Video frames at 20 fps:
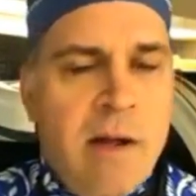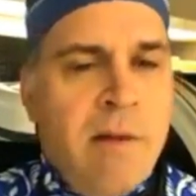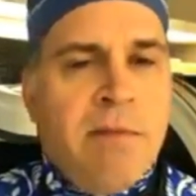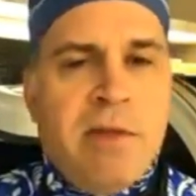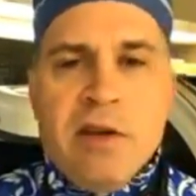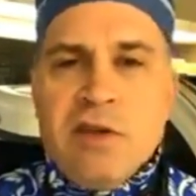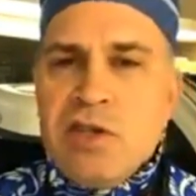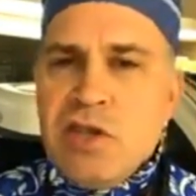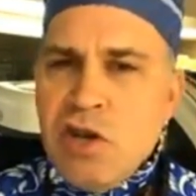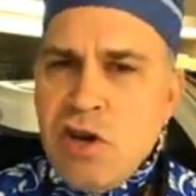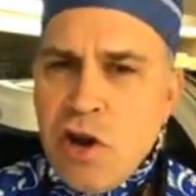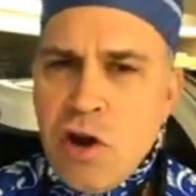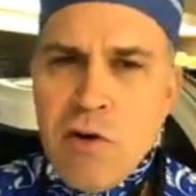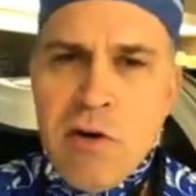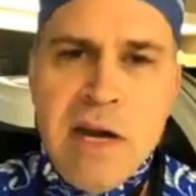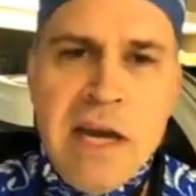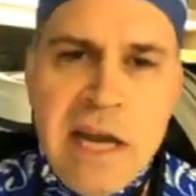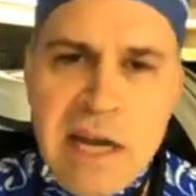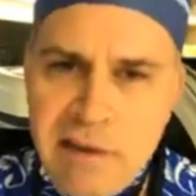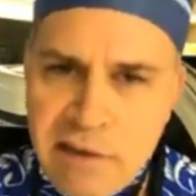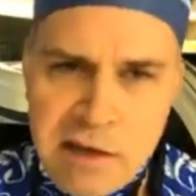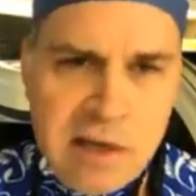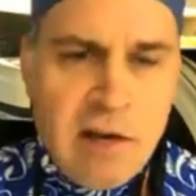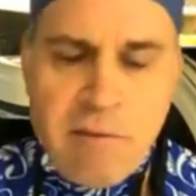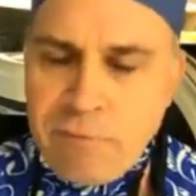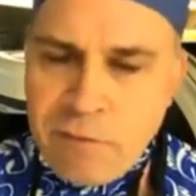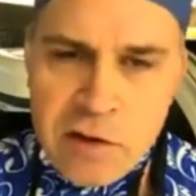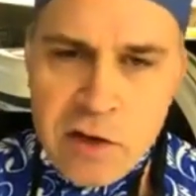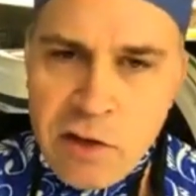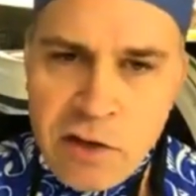There's no need to,
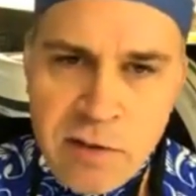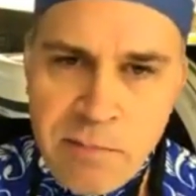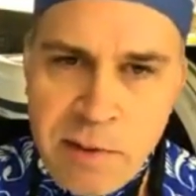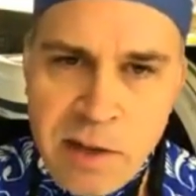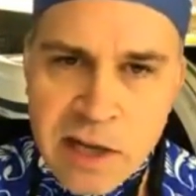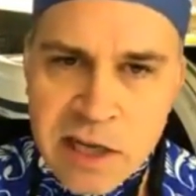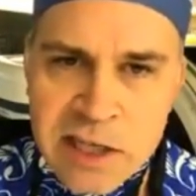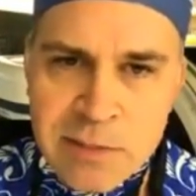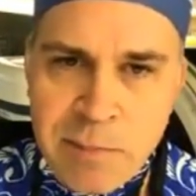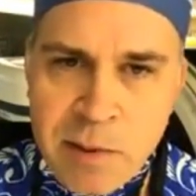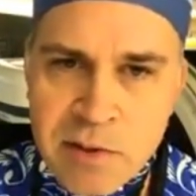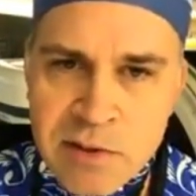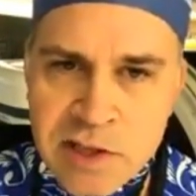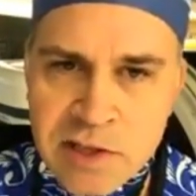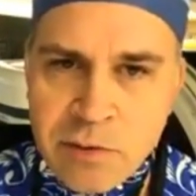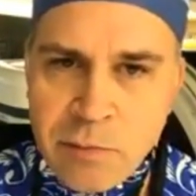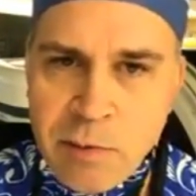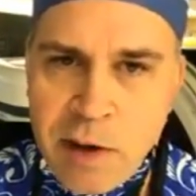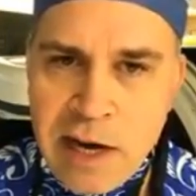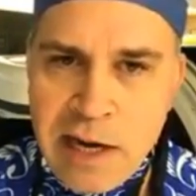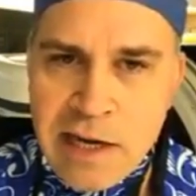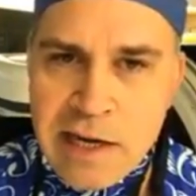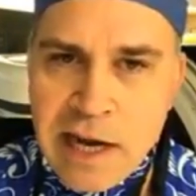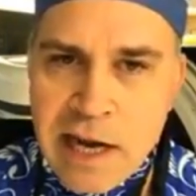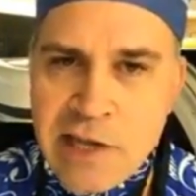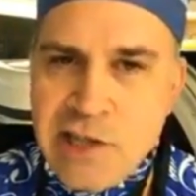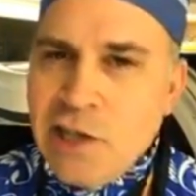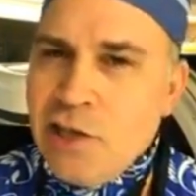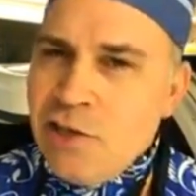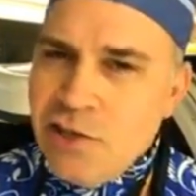for you to be exposed to
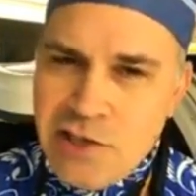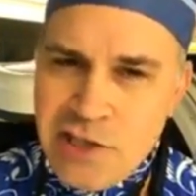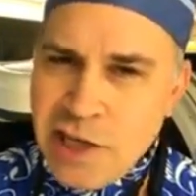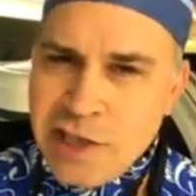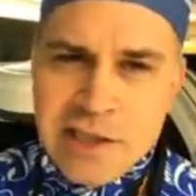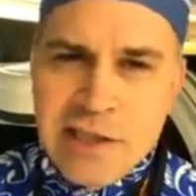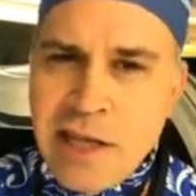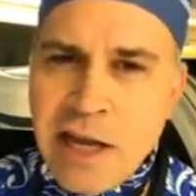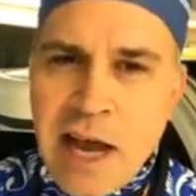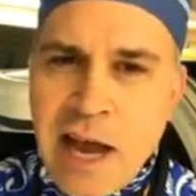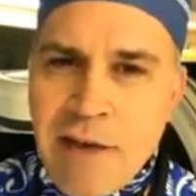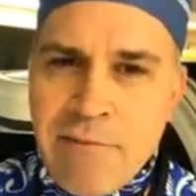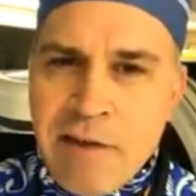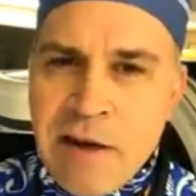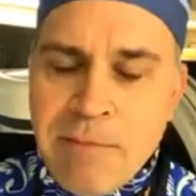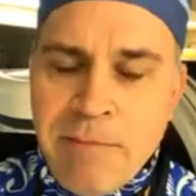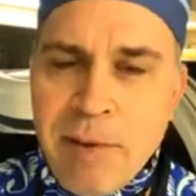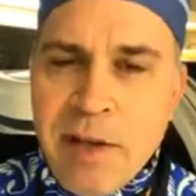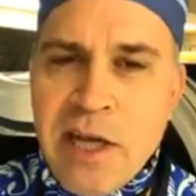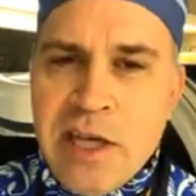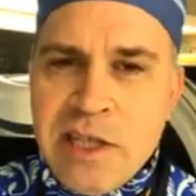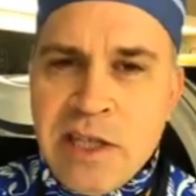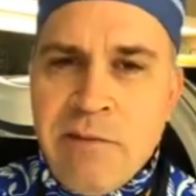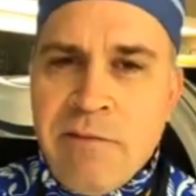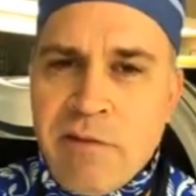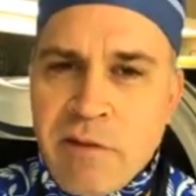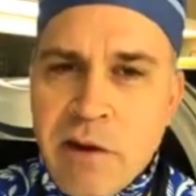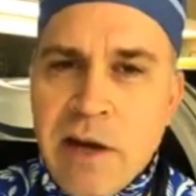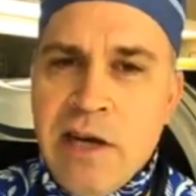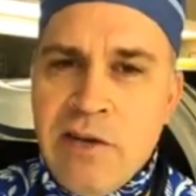radiation just to have an ablation
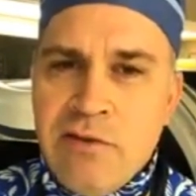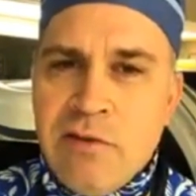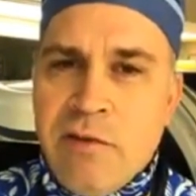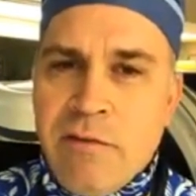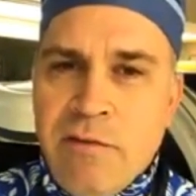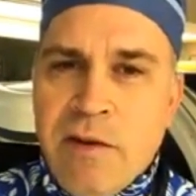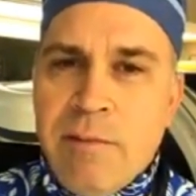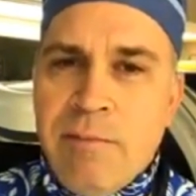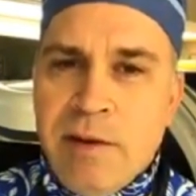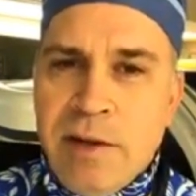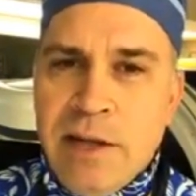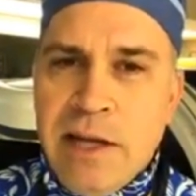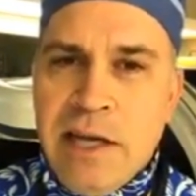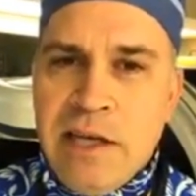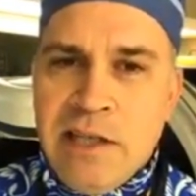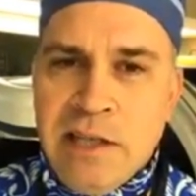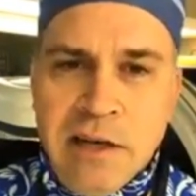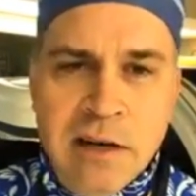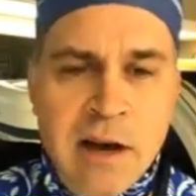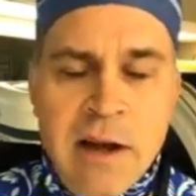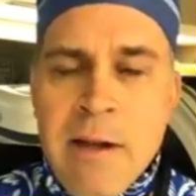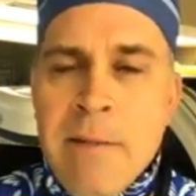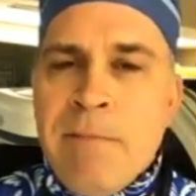for atrial fibrillation.